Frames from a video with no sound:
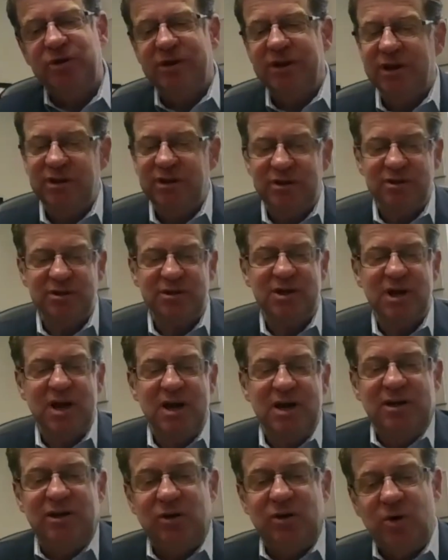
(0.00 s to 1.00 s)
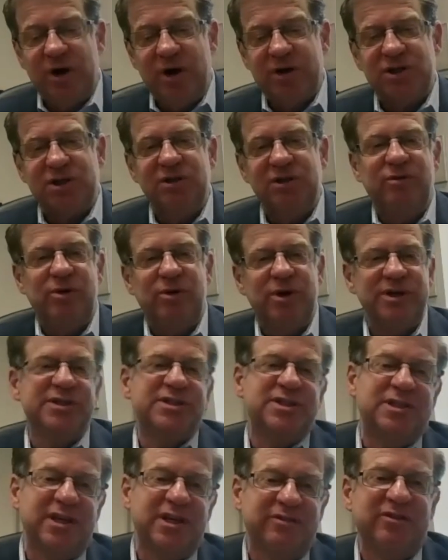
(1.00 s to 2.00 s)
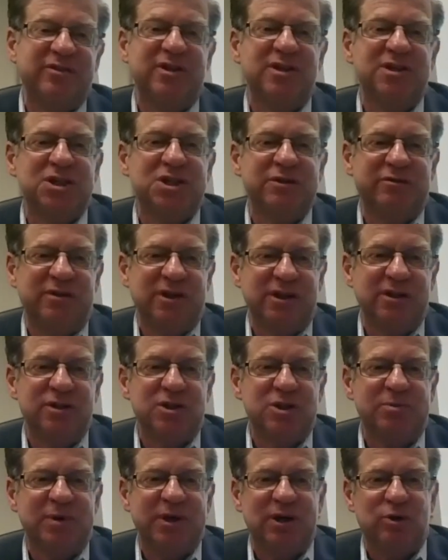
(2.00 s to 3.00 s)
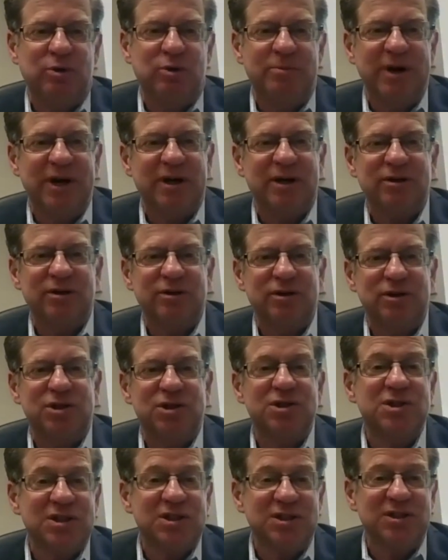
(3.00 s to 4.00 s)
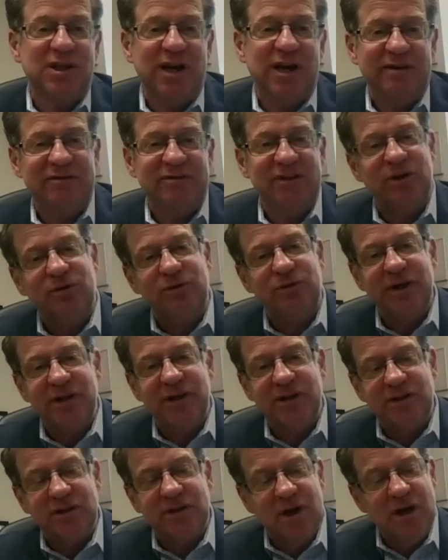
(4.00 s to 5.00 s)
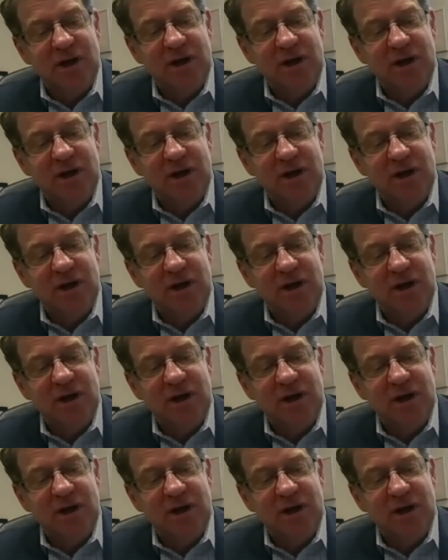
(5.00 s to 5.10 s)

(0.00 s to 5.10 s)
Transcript: And then there's the question of what is the definition of an English speaking Quebecer that should still have that right.